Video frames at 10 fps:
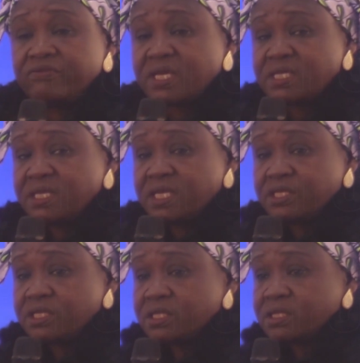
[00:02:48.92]

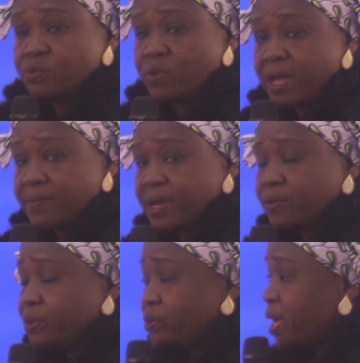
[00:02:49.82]
vaccinations, whereby
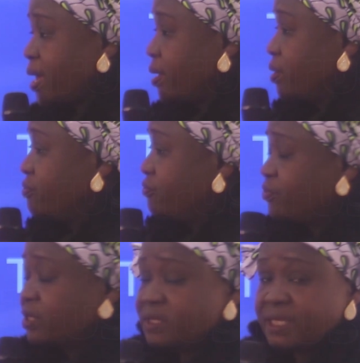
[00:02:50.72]
we are
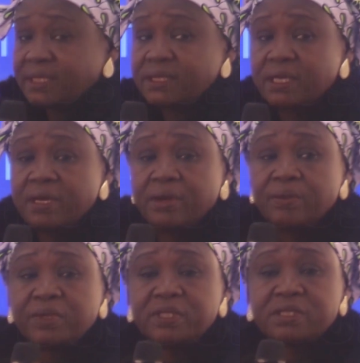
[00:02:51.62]
confronted
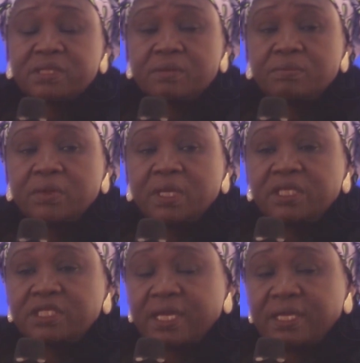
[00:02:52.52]
with some
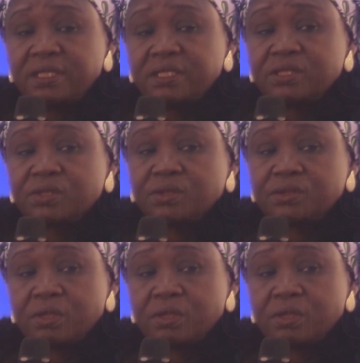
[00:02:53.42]
challenges or